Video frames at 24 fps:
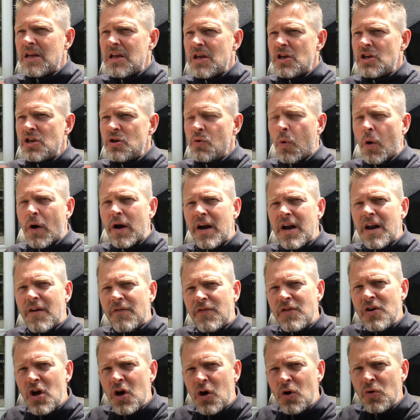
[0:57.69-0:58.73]
you want
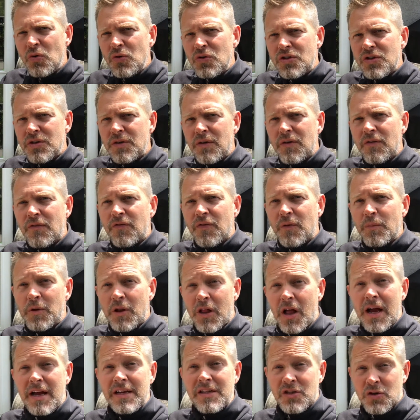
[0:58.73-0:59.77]
enough no's from
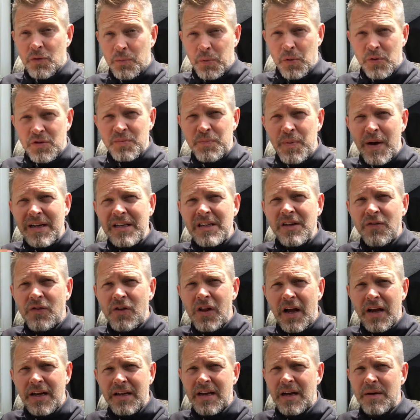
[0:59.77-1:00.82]
clients. So prospective
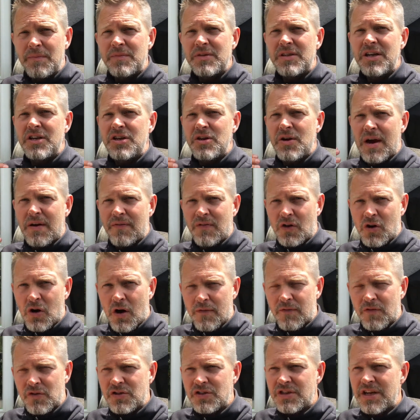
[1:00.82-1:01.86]
client comes in, you have the
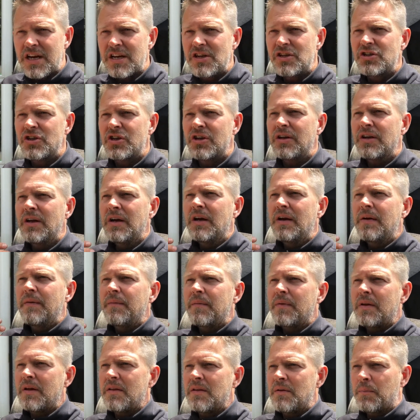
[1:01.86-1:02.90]
conversation.
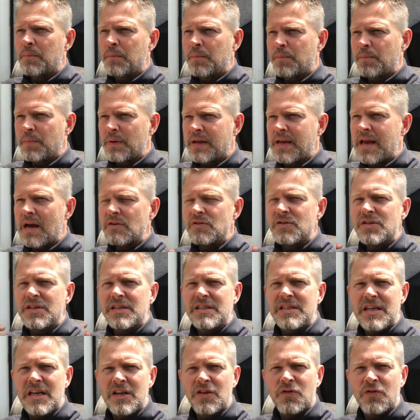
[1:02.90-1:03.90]
In the Accountant Success